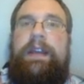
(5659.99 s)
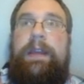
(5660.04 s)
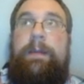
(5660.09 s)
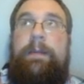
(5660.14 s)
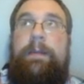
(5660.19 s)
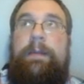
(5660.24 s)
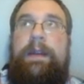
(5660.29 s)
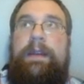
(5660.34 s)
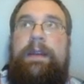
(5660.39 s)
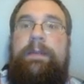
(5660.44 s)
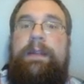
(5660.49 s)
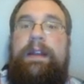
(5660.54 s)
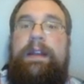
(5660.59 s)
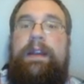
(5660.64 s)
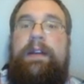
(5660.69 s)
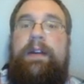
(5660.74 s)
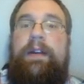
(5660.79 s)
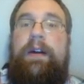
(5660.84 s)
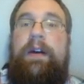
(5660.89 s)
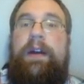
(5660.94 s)
Keep in mind the Bladed
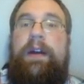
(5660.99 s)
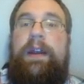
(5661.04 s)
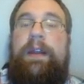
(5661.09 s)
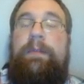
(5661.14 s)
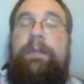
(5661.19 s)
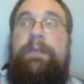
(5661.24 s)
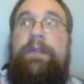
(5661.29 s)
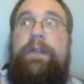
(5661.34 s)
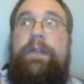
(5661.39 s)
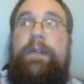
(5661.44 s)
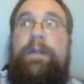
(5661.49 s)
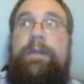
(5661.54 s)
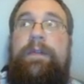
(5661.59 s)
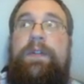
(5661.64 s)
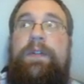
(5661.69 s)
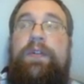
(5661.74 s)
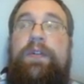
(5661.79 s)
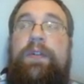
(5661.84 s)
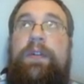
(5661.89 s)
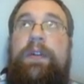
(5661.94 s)
Cog
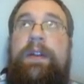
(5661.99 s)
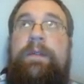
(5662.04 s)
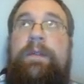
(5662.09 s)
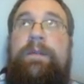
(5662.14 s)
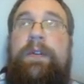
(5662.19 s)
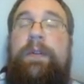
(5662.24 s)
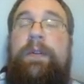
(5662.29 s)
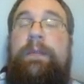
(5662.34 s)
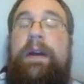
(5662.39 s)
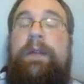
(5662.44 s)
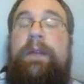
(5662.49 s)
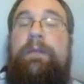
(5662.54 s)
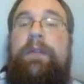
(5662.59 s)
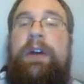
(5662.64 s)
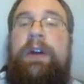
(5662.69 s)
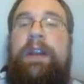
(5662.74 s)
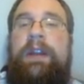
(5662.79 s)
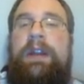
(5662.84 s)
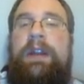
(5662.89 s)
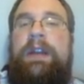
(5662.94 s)
improves your invul by
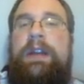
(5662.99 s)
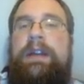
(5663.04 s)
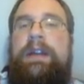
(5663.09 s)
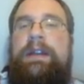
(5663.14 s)
1.